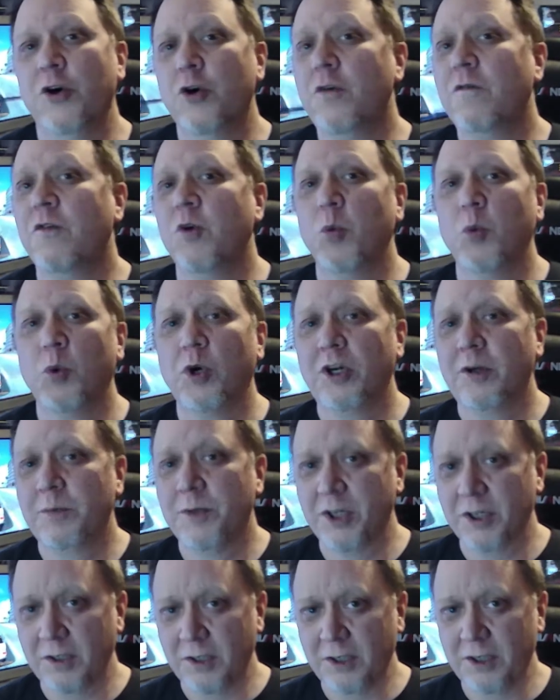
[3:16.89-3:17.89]

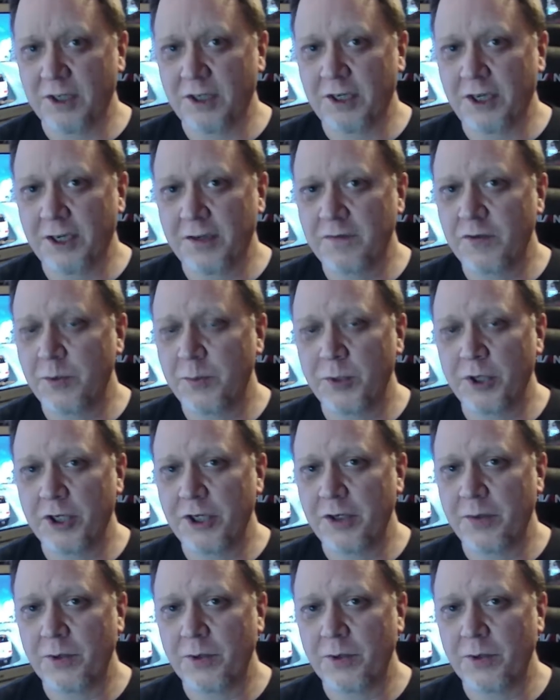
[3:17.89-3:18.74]
overwhelmingly everybody,